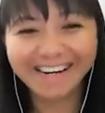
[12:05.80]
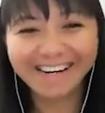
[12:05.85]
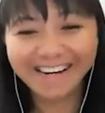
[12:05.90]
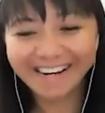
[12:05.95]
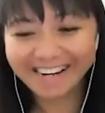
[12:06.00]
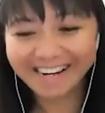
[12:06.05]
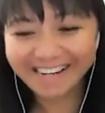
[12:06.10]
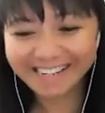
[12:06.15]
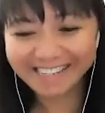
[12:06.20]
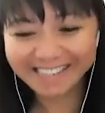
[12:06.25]

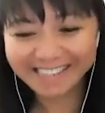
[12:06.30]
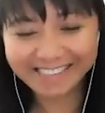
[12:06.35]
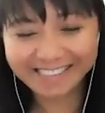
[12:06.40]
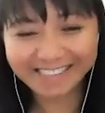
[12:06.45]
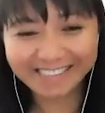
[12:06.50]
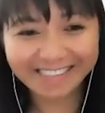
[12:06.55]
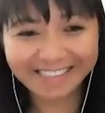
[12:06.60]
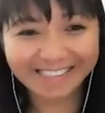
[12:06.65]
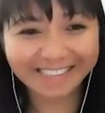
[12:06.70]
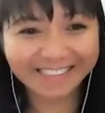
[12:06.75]

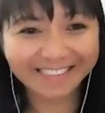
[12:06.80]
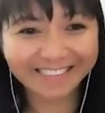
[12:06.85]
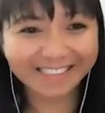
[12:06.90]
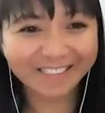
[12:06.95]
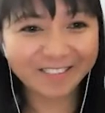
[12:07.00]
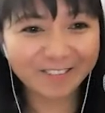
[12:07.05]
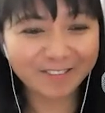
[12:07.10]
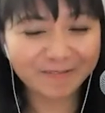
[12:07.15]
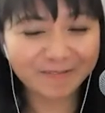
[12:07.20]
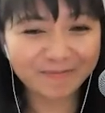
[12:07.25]

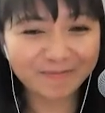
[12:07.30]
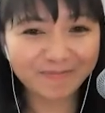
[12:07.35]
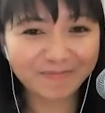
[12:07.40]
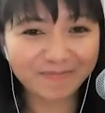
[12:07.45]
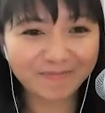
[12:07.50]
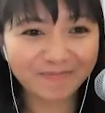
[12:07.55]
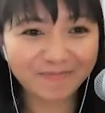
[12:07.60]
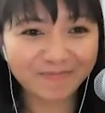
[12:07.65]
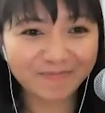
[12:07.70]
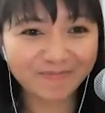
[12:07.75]

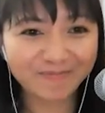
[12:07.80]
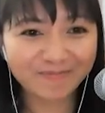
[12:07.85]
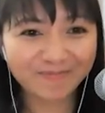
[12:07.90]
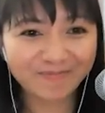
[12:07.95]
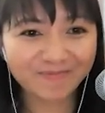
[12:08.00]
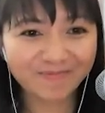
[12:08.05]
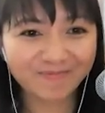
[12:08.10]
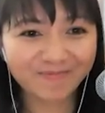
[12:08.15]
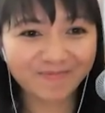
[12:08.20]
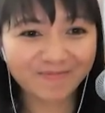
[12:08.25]

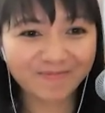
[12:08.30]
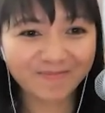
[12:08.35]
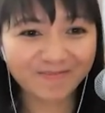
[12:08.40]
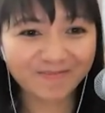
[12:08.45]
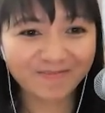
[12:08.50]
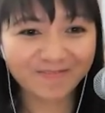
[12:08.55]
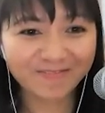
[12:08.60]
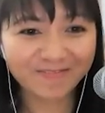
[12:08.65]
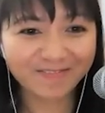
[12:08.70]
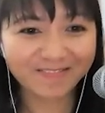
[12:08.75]

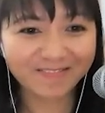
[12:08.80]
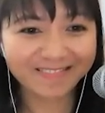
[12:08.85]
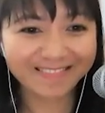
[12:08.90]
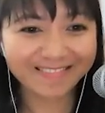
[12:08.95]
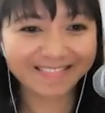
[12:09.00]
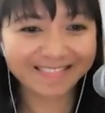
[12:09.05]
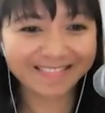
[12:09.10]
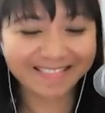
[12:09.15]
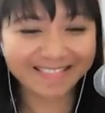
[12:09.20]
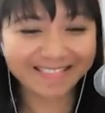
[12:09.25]

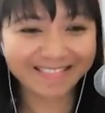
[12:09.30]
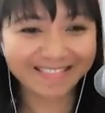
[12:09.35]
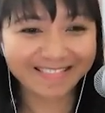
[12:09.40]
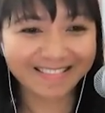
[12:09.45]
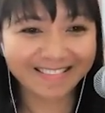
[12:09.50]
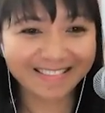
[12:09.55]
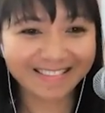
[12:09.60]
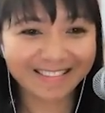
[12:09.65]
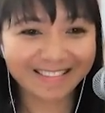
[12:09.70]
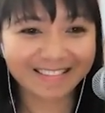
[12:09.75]

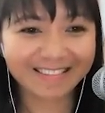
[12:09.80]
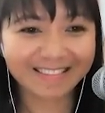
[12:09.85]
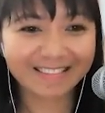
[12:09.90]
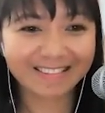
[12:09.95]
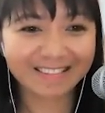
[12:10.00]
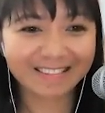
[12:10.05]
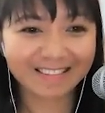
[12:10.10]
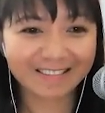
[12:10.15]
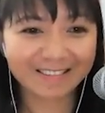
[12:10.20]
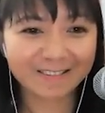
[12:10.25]

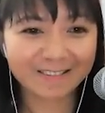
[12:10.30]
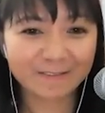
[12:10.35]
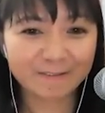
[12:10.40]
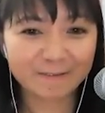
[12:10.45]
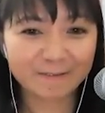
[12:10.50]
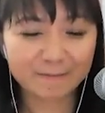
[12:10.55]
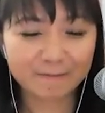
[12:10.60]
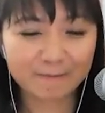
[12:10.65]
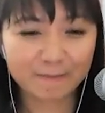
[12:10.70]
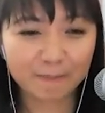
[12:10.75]

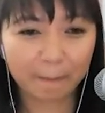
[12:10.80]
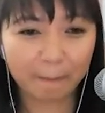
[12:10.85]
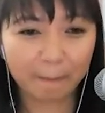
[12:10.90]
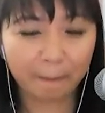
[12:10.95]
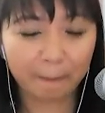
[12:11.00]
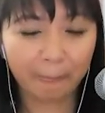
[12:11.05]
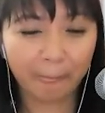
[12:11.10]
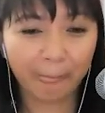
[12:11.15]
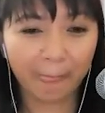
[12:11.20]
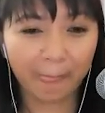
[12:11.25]

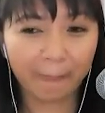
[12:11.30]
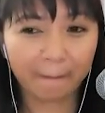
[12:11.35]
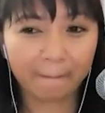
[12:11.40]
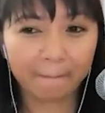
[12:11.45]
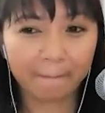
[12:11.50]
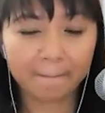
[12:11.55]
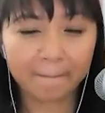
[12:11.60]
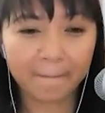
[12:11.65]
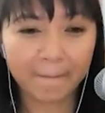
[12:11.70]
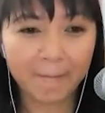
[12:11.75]

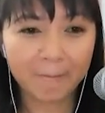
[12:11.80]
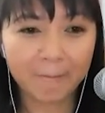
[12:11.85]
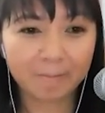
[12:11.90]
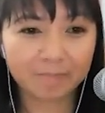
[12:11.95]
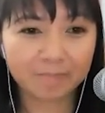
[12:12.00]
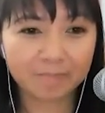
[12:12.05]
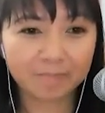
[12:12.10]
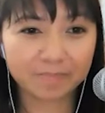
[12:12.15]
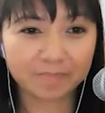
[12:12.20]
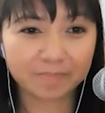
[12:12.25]

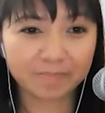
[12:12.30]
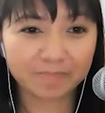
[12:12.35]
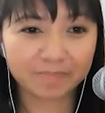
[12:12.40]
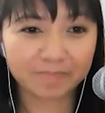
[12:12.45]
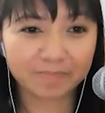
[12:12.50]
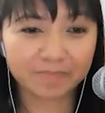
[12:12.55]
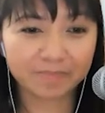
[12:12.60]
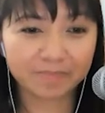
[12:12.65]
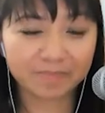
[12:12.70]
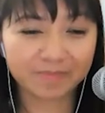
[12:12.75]

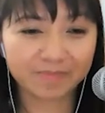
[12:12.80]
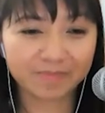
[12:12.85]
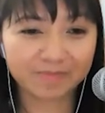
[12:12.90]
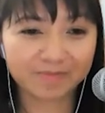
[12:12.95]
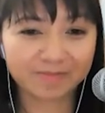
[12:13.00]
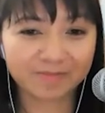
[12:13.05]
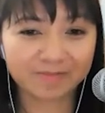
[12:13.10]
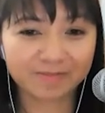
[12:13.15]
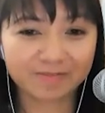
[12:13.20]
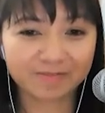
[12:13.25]

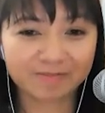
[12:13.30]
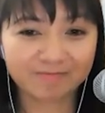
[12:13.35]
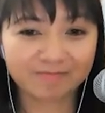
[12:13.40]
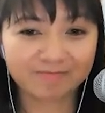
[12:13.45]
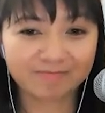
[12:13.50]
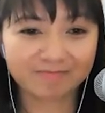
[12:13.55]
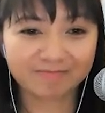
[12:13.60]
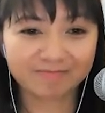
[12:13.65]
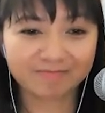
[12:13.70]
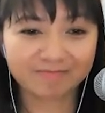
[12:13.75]
No words are spoken by the person on screen.